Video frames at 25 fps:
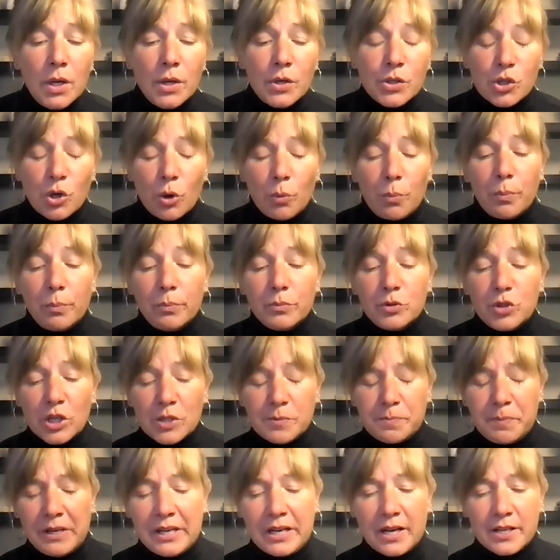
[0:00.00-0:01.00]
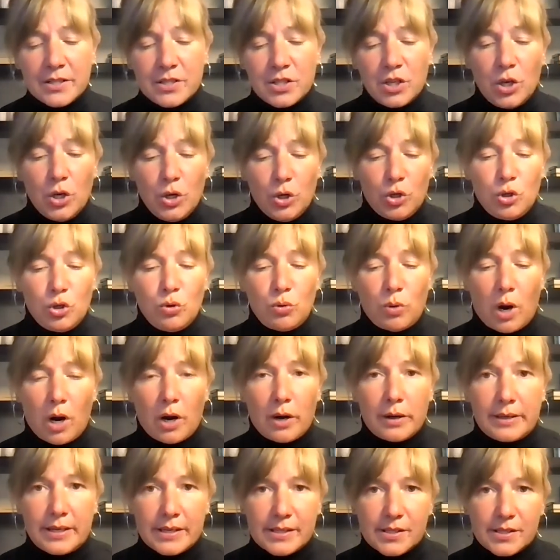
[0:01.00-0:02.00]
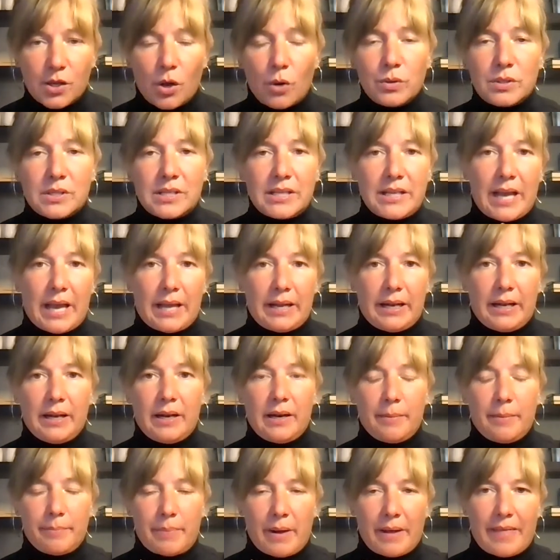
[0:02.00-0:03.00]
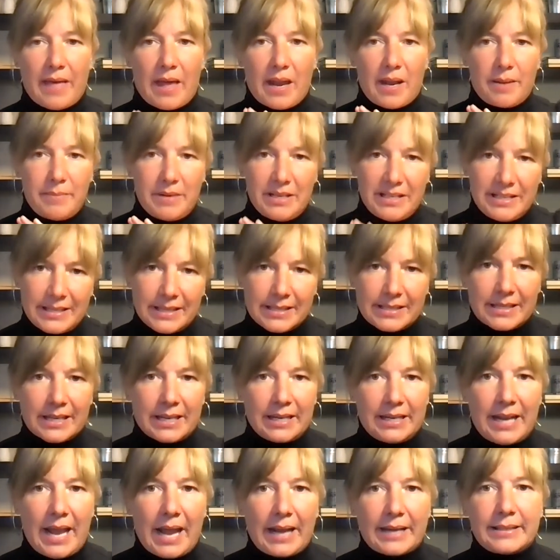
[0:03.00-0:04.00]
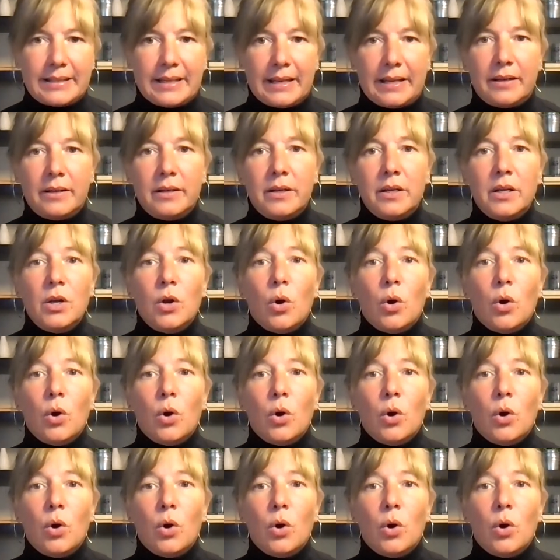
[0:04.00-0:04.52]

So just because you are dissociated, and by that I mean disconnected